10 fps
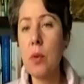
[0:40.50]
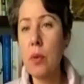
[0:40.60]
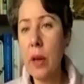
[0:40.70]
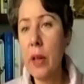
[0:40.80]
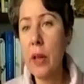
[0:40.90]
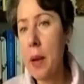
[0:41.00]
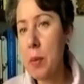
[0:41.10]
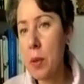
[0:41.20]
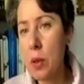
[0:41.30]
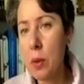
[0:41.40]
And I was very
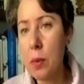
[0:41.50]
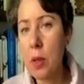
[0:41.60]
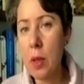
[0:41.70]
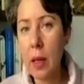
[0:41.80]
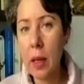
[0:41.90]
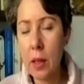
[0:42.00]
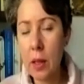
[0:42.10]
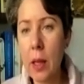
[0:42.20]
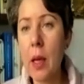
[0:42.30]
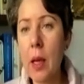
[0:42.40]
happy to get
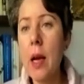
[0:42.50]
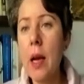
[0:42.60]
here.